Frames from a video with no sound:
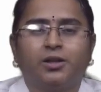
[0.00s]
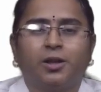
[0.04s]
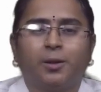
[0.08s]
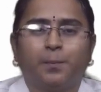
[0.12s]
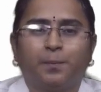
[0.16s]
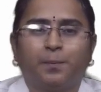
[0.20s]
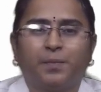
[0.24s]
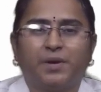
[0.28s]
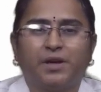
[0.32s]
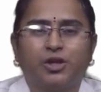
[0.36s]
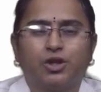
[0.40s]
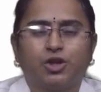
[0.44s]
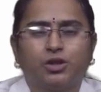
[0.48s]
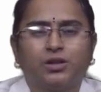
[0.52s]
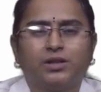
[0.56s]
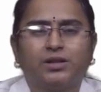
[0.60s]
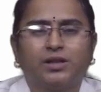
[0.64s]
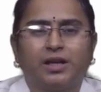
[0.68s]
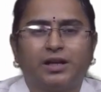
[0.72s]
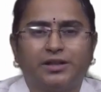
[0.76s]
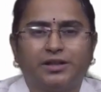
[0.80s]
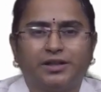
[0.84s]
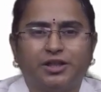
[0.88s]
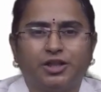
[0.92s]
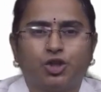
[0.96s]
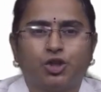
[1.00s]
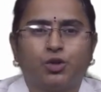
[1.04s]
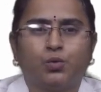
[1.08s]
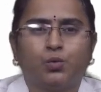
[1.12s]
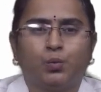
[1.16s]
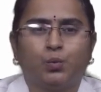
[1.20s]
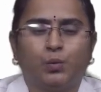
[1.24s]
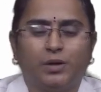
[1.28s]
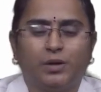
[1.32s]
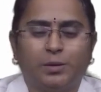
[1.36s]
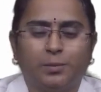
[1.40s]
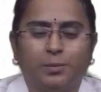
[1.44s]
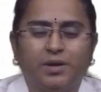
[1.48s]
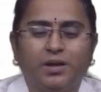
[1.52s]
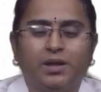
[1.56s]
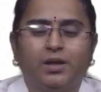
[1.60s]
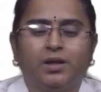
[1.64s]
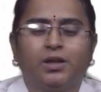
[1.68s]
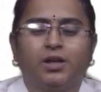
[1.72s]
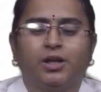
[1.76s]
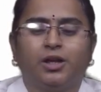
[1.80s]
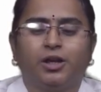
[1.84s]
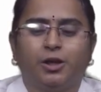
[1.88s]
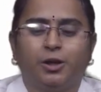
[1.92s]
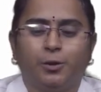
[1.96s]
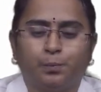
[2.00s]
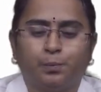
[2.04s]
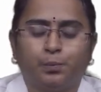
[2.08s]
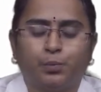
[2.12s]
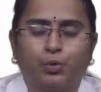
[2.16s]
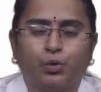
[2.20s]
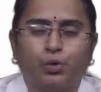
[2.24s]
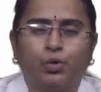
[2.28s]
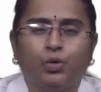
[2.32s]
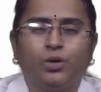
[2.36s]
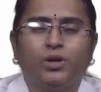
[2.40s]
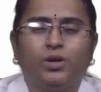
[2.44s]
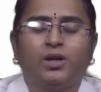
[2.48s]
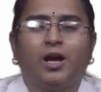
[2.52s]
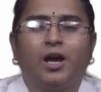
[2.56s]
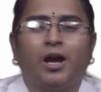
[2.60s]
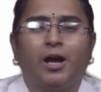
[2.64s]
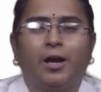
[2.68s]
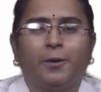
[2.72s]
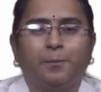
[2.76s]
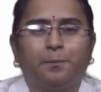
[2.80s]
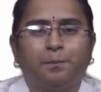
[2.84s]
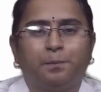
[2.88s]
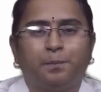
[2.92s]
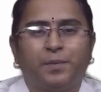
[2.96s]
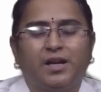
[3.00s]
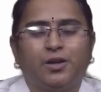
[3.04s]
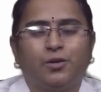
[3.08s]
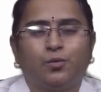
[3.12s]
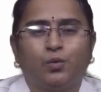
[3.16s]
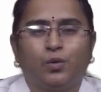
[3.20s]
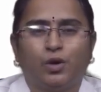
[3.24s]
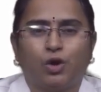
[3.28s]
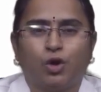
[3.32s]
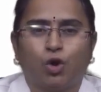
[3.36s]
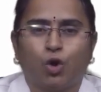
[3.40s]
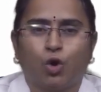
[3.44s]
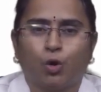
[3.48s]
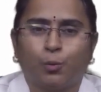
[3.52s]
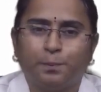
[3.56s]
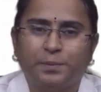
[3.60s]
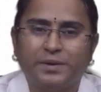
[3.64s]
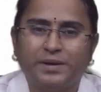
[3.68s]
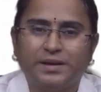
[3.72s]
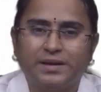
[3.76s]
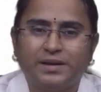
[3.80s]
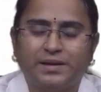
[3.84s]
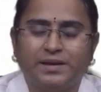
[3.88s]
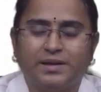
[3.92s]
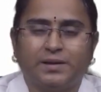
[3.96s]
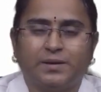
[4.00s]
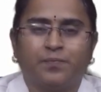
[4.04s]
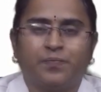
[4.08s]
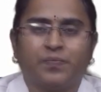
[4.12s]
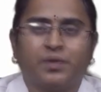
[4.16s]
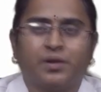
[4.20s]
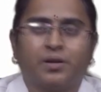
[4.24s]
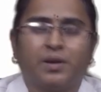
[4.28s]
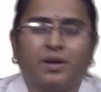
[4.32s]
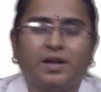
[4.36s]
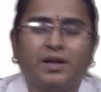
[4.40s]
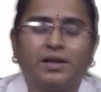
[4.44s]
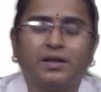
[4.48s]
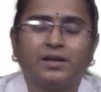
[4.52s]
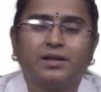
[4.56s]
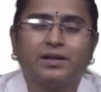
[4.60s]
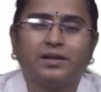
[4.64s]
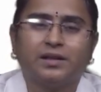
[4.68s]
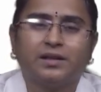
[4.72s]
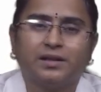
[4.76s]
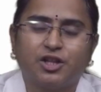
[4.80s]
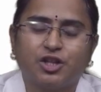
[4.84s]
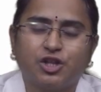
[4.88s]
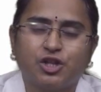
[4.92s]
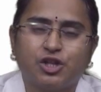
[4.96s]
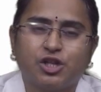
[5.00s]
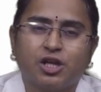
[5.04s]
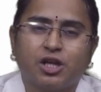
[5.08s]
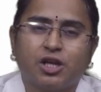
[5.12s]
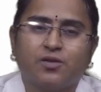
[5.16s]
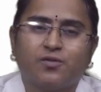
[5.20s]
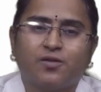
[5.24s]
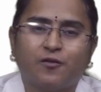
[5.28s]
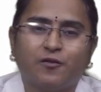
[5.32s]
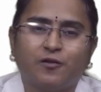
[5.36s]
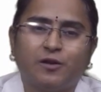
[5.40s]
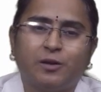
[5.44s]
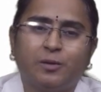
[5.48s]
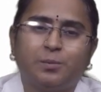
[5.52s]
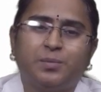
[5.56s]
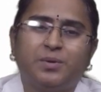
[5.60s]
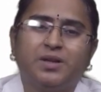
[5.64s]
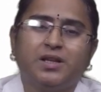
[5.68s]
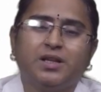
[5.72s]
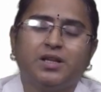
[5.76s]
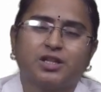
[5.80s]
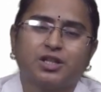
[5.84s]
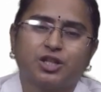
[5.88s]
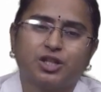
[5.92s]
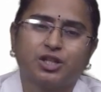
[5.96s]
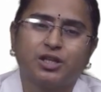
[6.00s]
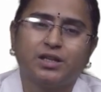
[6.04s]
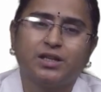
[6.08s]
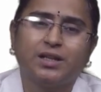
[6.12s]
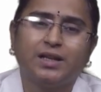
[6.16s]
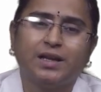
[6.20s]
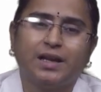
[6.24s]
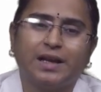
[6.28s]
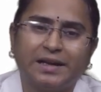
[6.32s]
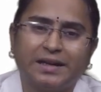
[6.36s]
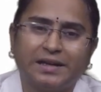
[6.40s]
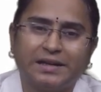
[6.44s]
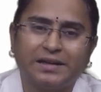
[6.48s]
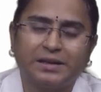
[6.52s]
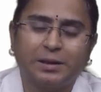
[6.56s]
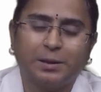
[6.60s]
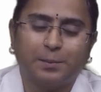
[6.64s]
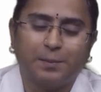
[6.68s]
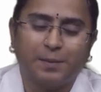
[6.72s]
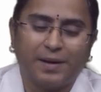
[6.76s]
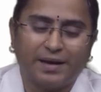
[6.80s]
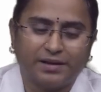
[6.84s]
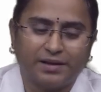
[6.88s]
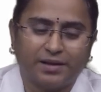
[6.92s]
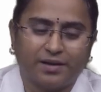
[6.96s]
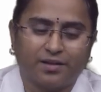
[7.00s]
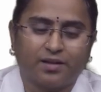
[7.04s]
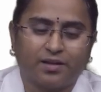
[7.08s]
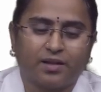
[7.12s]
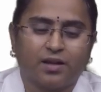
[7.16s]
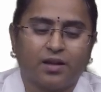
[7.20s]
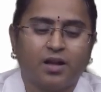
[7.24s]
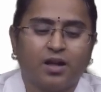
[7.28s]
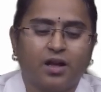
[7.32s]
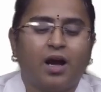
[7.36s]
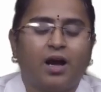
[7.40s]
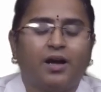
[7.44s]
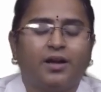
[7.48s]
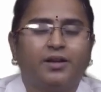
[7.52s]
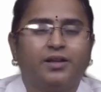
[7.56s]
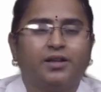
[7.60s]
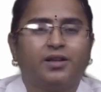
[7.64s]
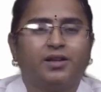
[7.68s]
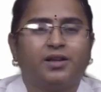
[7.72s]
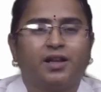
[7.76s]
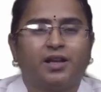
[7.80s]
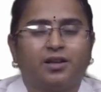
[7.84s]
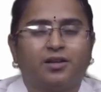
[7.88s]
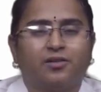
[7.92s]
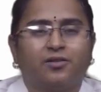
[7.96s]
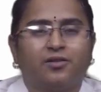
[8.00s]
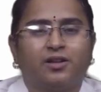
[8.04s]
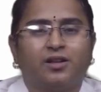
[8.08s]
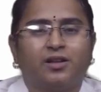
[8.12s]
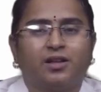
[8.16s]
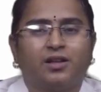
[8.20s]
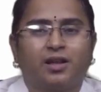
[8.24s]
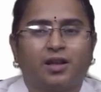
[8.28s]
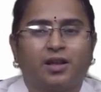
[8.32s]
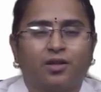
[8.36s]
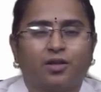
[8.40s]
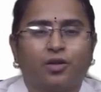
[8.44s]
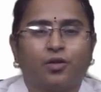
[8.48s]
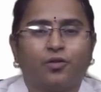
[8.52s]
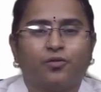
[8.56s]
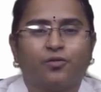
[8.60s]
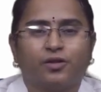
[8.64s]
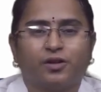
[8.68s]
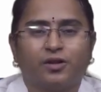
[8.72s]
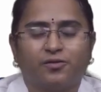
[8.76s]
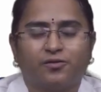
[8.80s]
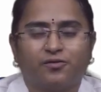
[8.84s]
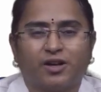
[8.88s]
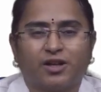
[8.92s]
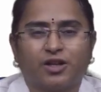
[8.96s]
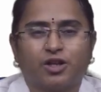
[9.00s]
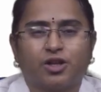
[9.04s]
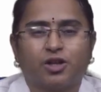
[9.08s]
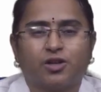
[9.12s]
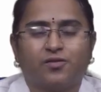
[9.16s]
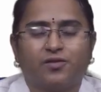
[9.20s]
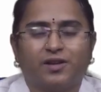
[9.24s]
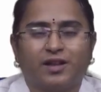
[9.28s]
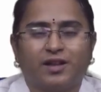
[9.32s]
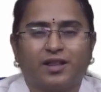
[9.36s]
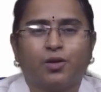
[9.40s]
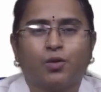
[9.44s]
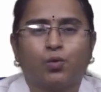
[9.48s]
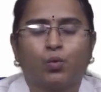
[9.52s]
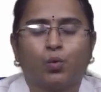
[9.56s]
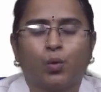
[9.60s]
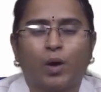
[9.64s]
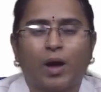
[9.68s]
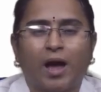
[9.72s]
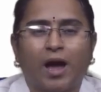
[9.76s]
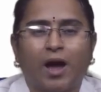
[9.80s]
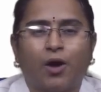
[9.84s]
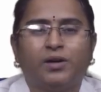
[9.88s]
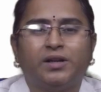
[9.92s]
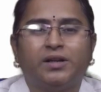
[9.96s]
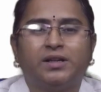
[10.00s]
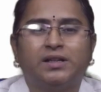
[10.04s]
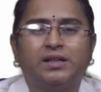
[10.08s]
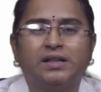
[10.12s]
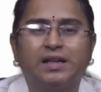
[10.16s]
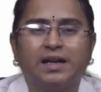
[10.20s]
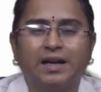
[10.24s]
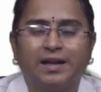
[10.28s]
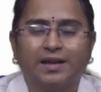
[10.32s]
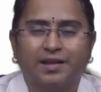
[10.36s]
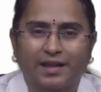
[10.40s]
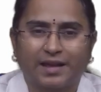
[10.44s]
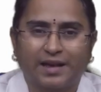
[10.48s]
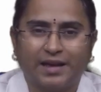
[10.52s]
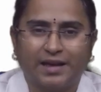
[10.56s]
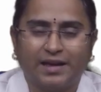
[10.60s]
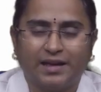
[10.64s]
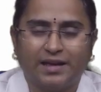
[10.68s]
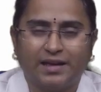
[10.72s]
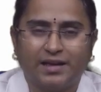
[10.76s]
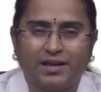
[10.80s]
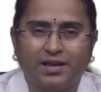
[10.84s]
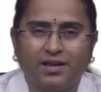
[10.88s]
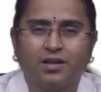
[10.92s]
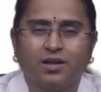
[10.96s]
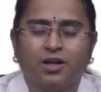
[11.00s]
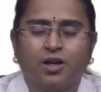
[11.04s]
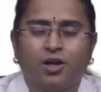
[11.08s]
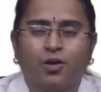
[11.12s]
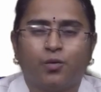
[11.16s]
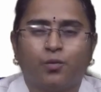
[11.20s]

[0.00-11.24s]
the patient condition will be improved and pain will not be there, but gingiva will be still erythematous, and there in case of in first visit we have done a scaling.